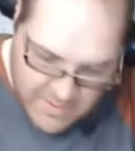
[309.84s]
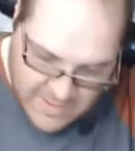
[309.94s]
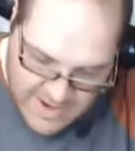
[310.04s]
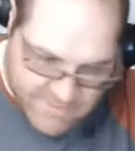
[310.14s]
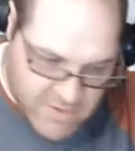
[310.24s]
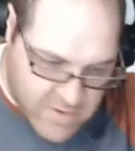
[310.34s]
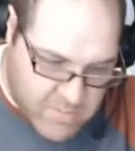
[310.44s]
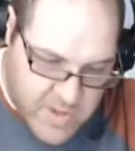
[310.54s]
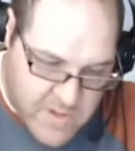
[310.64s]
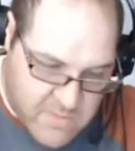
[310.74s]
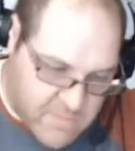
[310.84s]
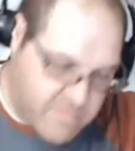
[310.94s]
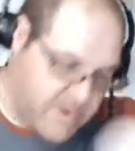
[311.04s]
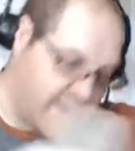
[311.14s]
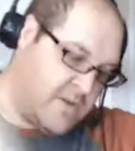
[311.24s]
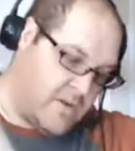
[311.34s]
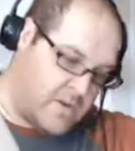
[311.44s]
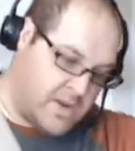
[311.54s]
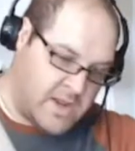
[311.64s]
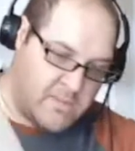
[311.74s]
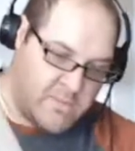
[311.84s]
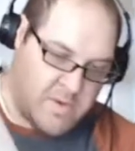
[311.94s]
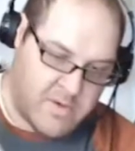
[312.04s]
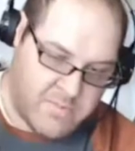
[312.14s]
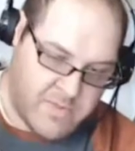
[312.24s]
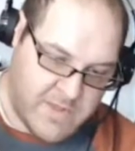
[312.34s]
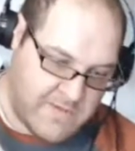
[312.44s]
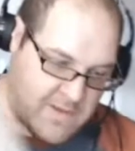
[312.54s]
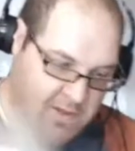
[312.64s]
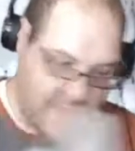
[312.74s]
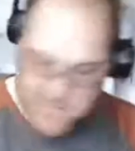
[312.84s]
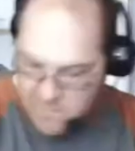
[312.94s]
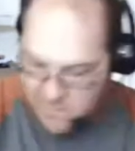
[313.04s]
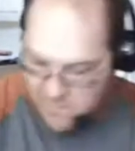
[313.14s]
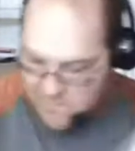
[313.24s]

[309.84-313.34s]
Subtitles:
the plane was brand new, to get them to replace it because it was